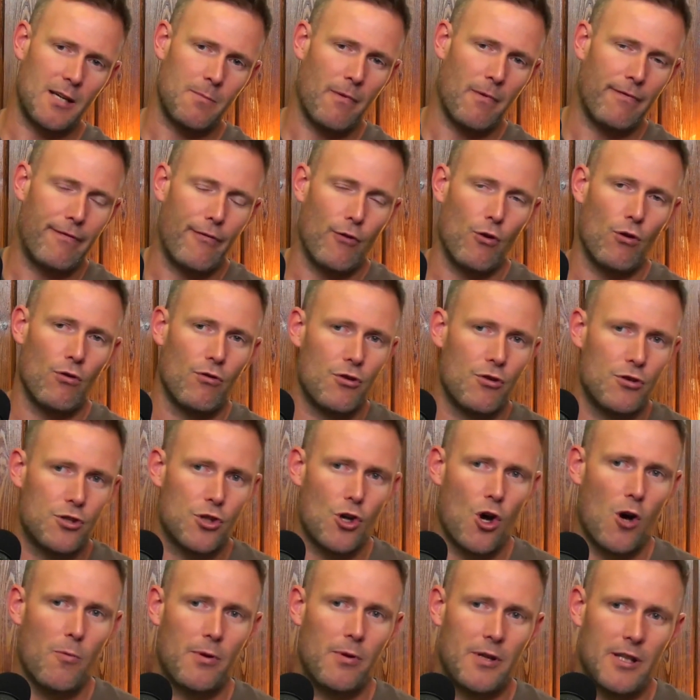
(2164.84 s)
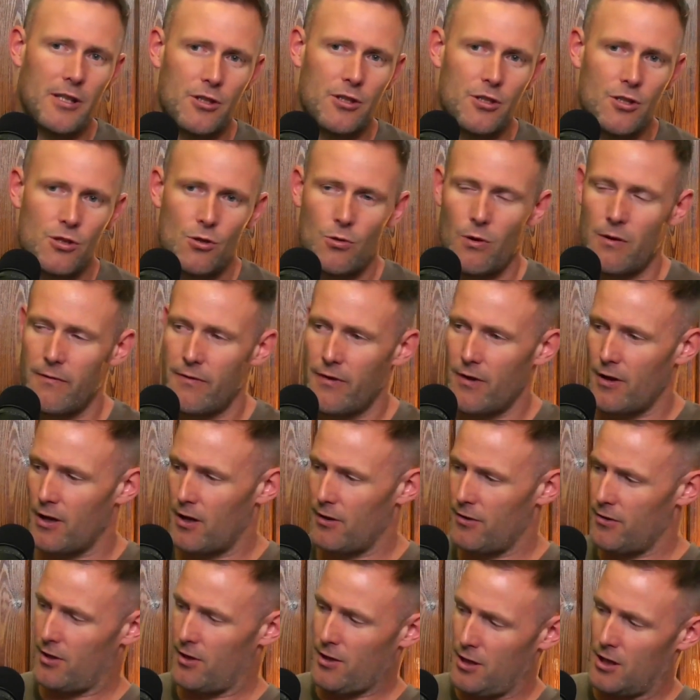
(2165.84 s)
my foot on the top, and it's just sort of
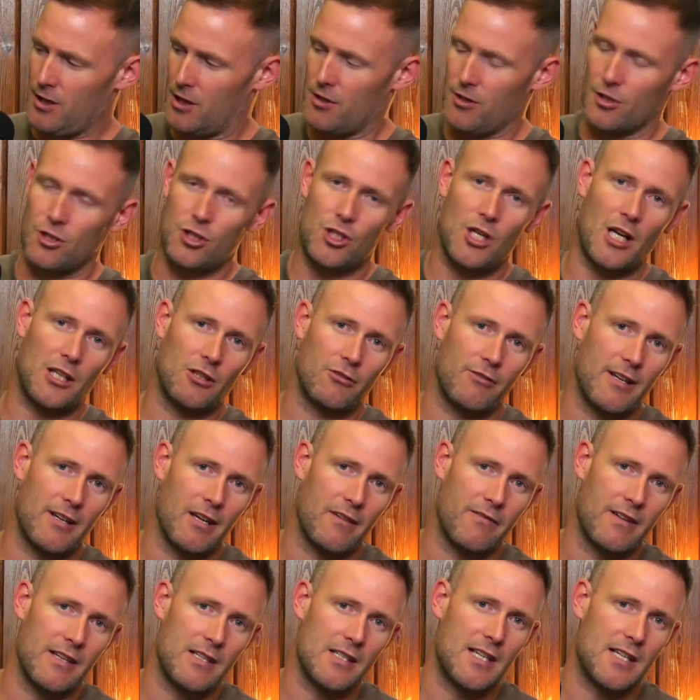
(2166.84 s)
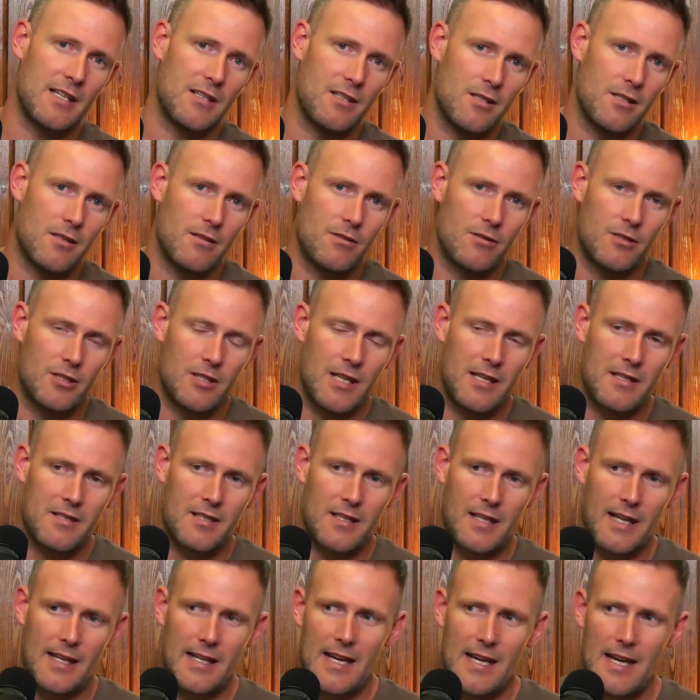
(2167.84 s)
the shuddering of it tends to
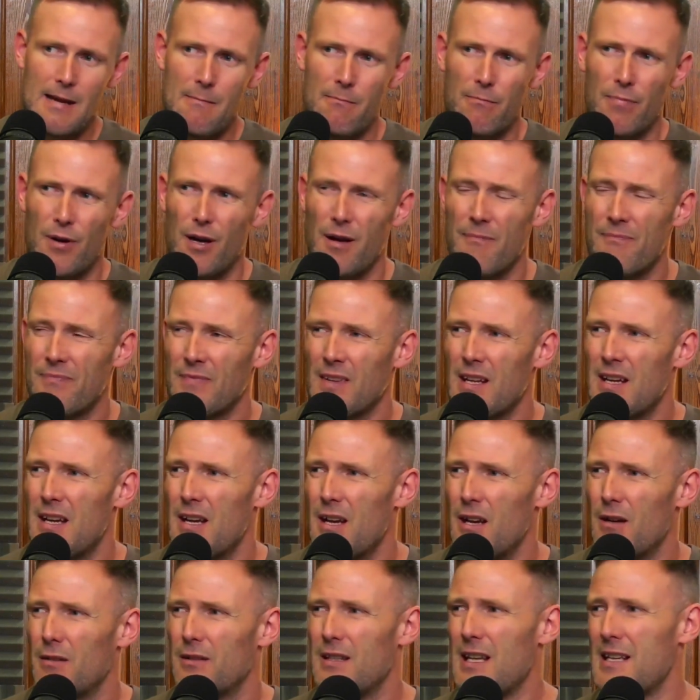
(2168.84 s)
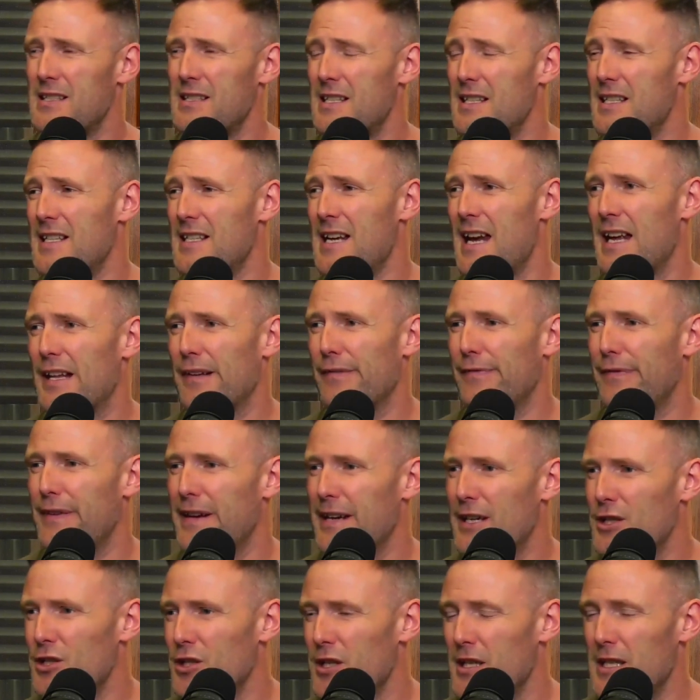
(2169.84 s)
get it in. But does it scare the
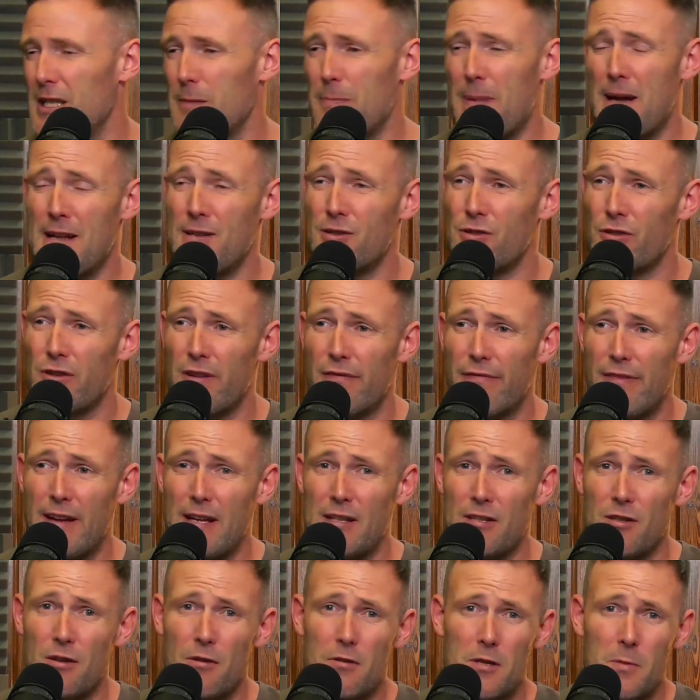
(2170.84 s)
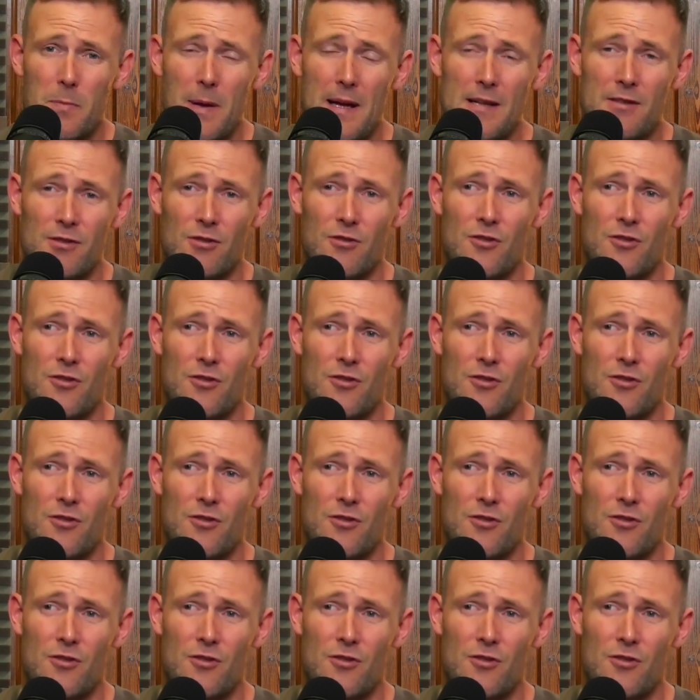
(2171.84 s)
fish? It depends on the venue, depends on the